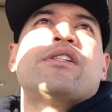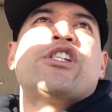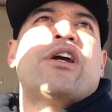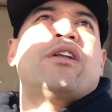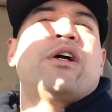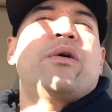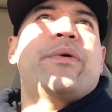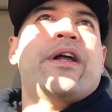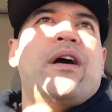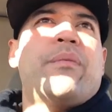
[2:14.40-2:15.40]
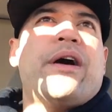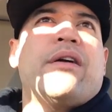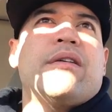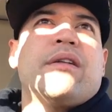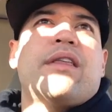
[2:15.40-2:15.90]
share a little bit
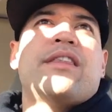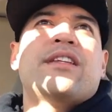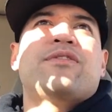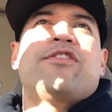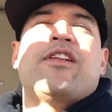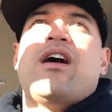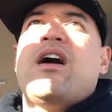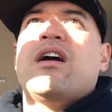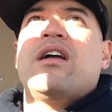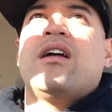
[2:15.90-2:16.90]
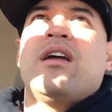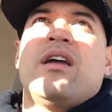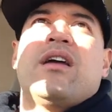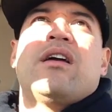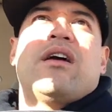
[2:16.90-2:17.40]
about this vlog,
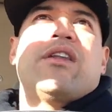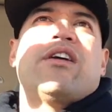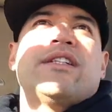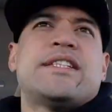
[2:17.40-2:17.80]
the